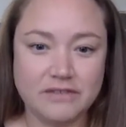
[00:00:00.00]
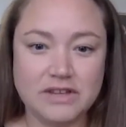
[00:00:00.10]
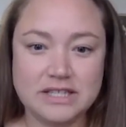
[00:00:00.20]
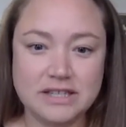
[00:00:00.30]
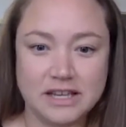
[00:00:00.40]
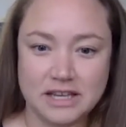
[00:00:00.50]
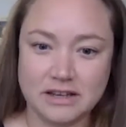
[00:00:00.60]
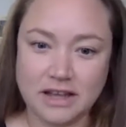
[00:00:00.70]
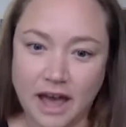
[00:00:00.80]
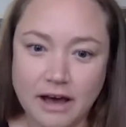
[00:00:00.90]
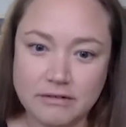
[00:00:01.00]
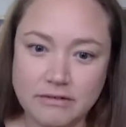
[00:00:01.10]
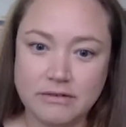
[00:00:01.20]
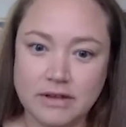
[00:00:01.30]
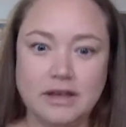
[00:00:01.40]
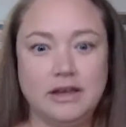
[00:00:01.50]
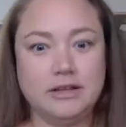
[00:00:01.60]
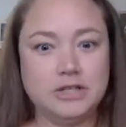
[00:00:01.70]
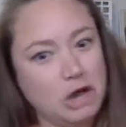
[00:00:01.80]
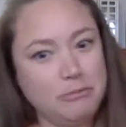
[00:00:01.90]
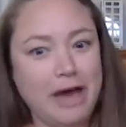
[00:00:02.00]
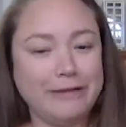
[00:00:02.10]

Obviously I didn't have a job back